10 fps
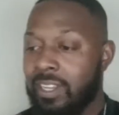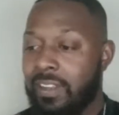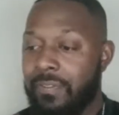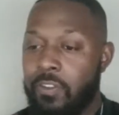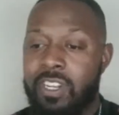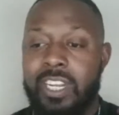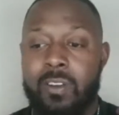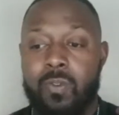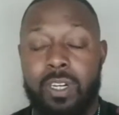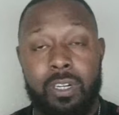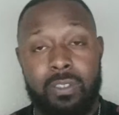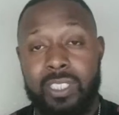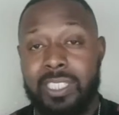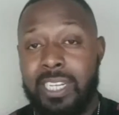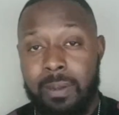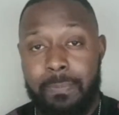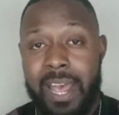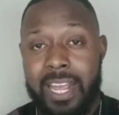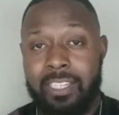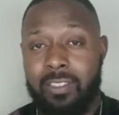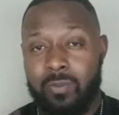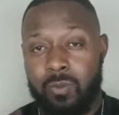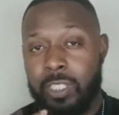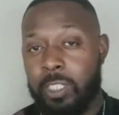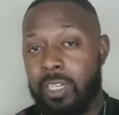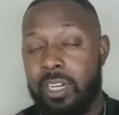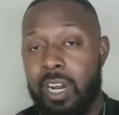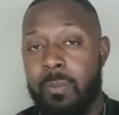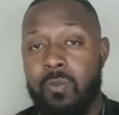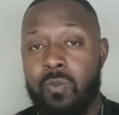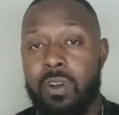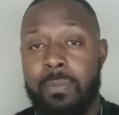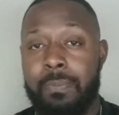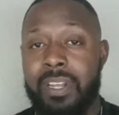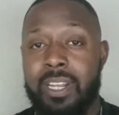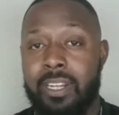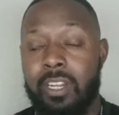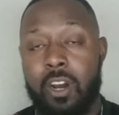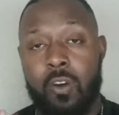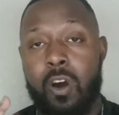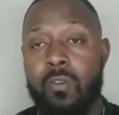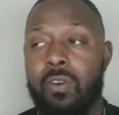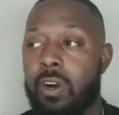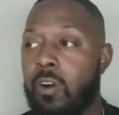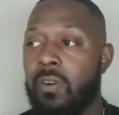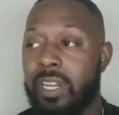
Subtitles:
if you can get one of those stud backs with your number one pick, you know,